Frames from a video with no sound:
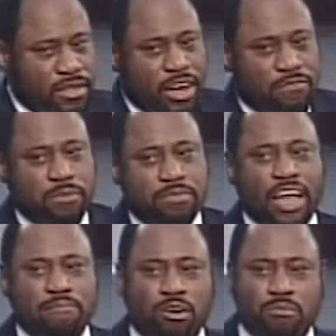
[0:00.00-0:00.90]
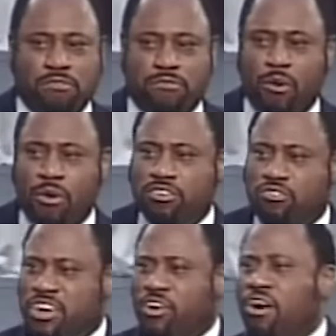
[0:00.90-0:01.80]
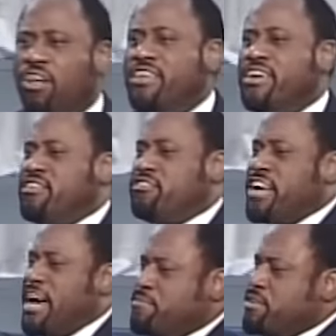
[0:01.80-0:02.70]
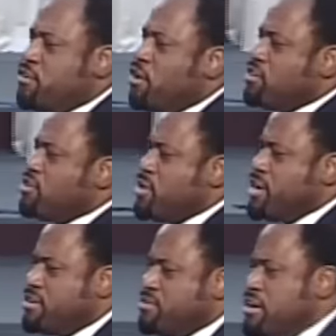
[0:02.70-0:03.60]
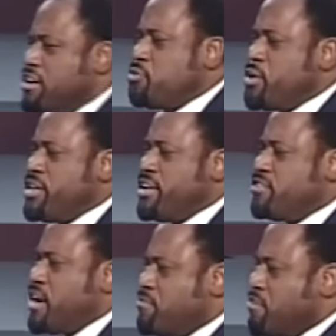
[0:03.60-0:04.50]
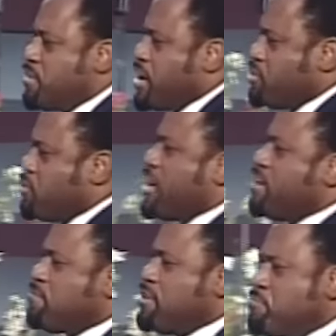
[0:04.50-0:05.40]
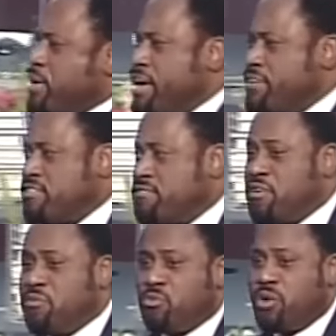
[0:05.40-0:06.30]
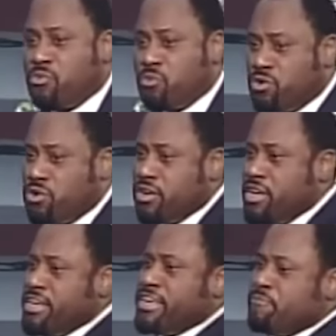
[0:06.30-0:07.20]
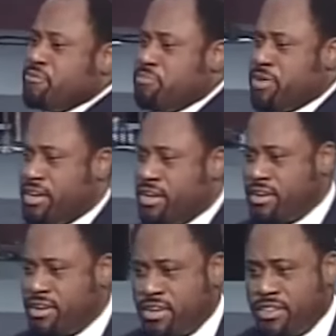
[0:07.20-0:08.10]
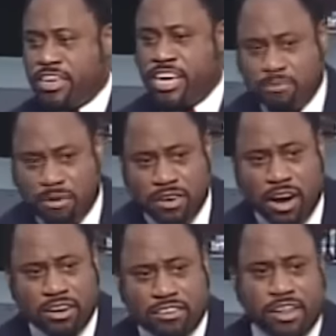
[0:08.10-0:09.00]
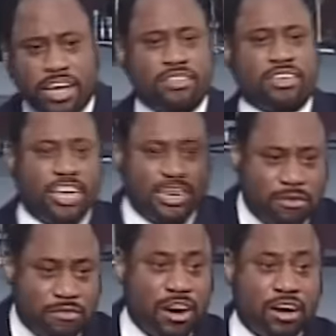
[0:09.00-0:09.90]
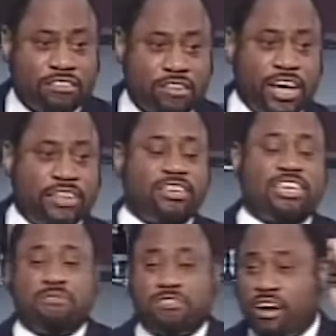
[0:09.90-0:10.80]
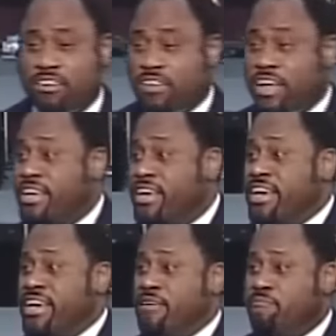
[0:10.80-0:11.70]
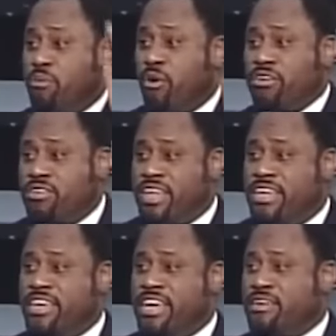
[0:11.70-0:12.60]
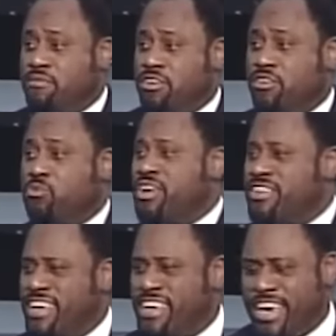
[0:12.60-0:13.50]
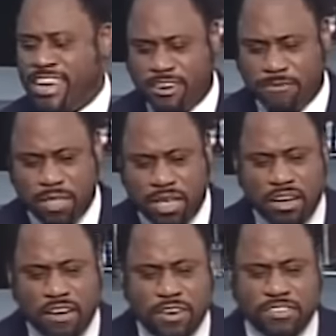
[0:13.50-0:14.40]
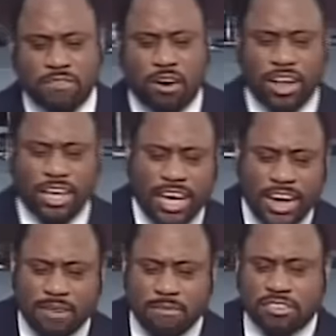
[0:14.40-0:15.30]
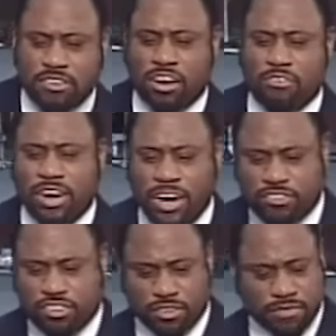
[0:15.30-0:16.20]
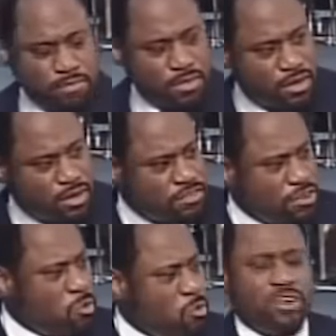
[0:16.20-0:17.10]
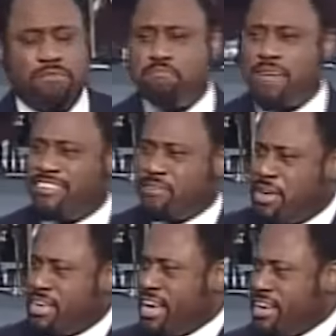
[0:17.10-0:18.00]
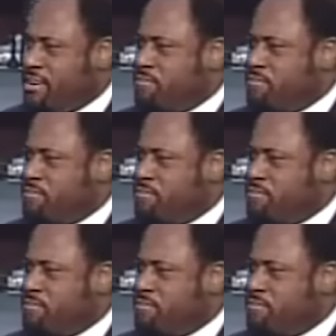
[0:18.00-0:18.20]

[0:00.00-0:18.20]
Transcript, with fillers: And from that moment forward, you read all the other chapters, all the way to 28th chapter of Matthew, and every page is filled with one word he kept repeating the kingdom of God is like, the kingdom of God is like, the kingdom of God is like. He brought a kingdom to the earth. What is a kingdom? First of all, a kingdom is not a religion. So, what makes up a kingdom?